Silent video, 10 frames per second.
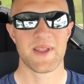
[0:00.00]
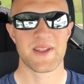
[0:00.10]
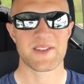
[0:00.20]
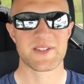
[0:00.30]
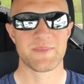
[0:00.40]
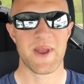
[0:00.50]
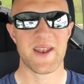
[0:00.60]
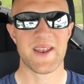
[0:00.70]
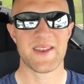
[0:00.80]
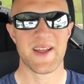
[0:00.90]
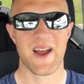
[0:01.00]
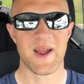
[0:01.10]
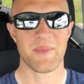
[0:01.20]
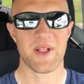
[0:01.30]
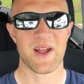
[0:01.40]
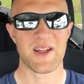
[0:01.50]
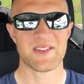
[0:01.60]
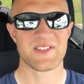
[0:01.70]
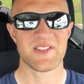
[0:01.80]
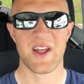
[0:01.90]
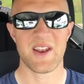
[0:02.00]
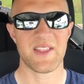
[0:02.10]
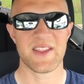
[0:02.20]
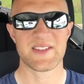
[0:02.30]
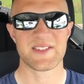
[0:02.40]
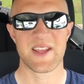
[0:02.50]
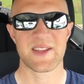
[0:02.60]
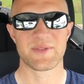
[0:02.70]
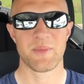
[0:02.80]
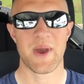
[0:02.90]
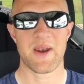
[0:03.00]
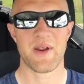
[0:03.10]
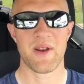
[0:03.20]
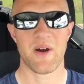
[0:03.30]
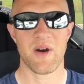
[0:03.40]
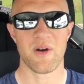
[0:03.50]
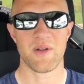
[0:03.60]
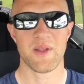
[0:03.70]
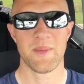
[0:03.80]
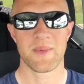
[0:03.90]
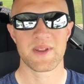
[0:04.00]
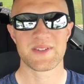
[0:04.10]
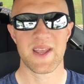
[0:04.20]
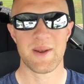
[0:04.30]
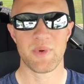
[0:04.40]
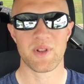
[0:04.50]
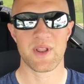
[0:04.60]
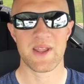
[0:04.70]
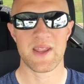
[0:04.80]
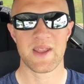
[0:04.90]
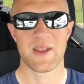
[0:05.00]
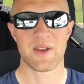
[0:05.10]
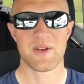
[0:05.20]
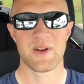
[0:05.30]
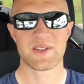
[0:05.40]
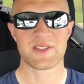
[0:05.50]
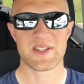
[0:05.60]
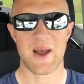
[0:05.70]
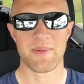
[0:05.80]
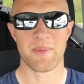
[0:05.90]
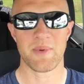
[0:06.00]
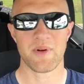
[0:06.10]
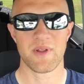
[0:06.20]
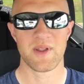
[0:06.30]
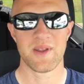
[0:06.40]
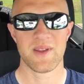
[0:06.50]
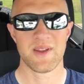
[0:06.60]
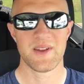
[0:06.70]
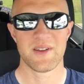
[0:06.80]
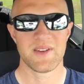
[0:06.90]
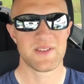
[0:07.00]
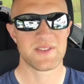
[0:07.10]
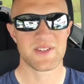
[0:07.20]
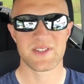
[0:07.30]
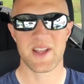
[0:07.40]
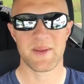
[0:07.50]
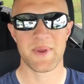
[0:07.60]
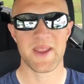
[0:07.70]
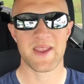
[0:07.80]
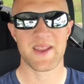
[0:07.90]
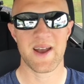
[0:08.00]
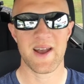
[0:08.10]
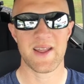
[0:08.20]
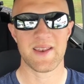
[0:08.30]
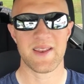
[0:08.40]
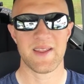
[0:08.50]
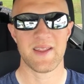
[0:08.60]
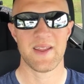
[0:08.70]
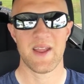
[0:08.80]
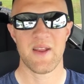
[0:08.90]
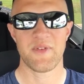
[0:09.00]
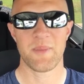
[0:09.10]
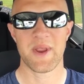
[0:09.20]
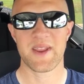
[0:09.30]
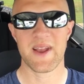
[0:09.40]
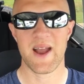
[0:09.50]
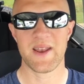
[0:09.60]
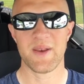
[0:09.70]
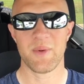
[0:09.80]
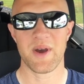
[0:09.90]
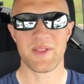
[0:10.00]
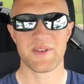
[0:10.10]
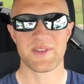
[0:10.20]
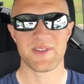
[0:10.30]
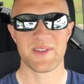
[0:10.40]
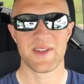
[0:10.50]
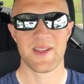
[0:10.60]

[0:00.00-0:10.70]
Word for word: expanded timelines, none of these things will matter at all because inwardly you're unstoppable. It's just like being kind. If you're being kind to others